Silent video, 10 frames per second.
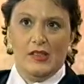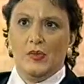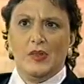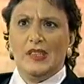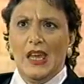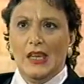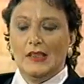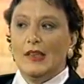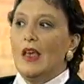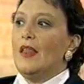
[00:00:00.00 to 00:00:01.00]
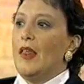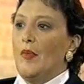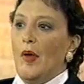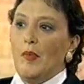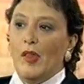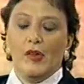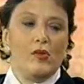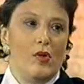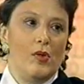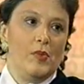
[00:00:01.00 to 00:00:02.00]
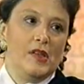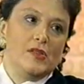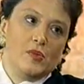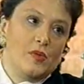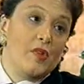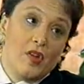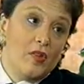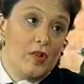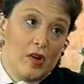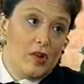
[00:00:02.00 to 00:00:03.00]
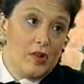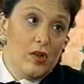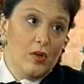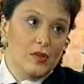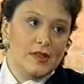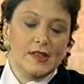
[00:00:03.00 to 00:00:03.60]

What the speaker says: This was days. Then my mother called because we're very, very close.